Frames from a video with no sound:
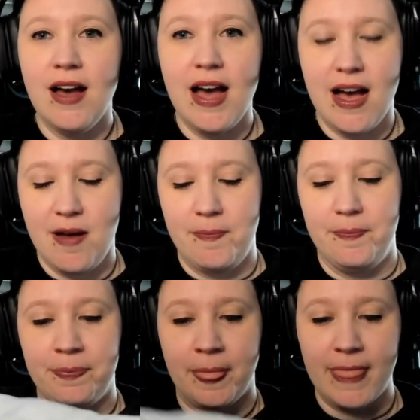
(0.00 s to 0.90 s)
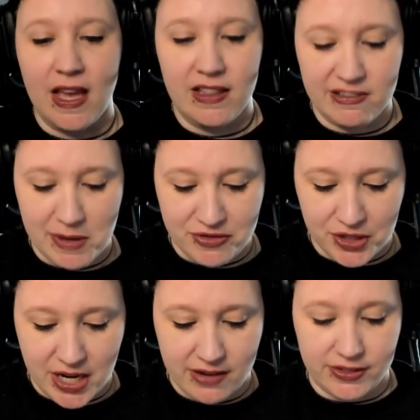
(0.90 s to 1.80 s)
Um, I love my full
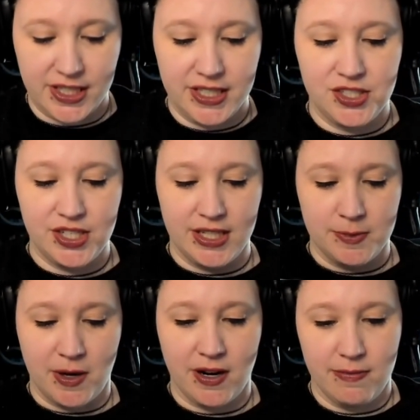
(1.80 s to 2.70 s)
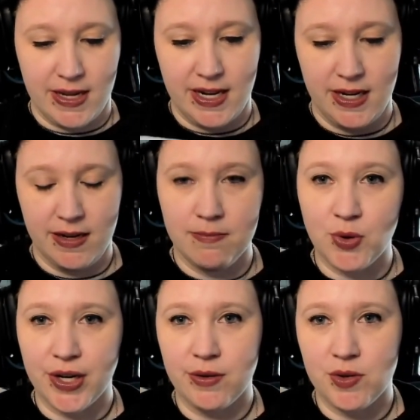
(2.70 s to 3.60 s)
coverage. It's part of my
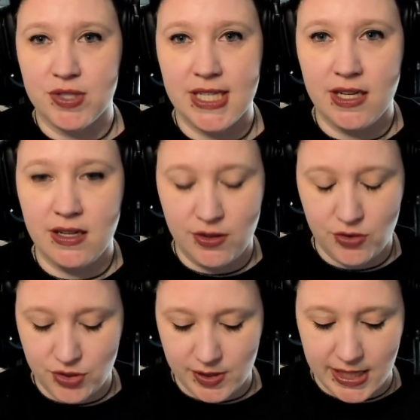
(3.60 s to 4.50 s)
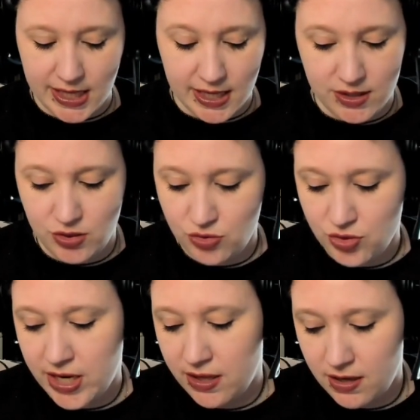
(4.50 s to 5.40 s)
morning routine usually. I do
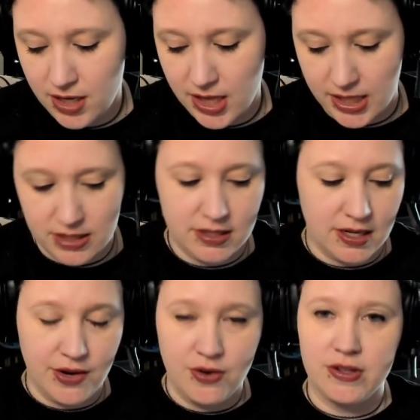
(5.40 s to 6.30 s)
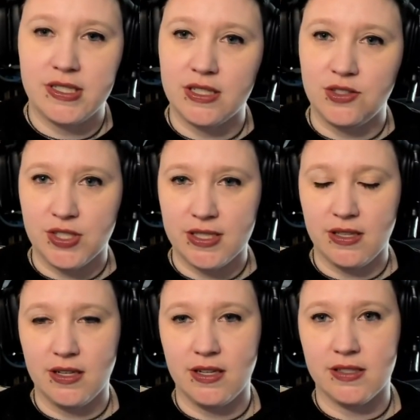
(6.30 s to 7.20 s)
try to log at least 100 stitches
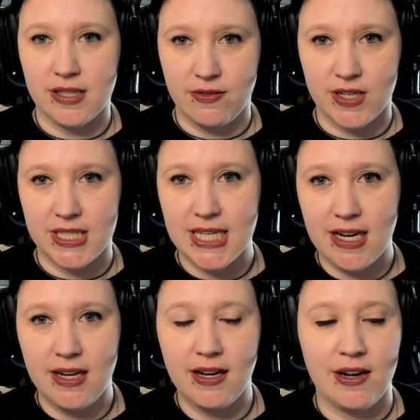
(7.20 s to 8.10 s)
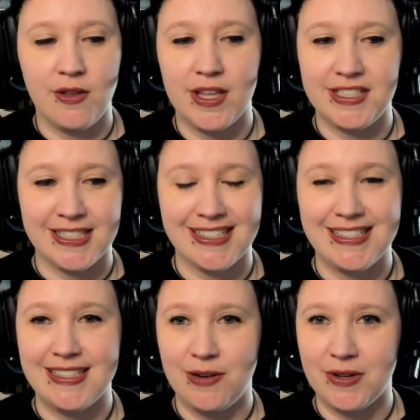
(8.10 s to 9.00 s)
in this every day. I know that doesn't
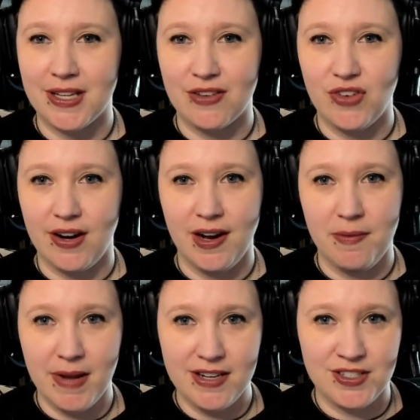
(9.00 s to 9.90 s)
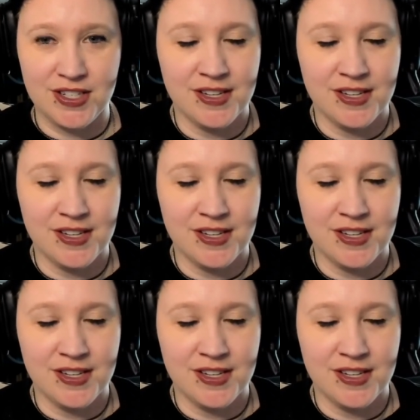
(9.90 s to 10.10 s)
sound like very much,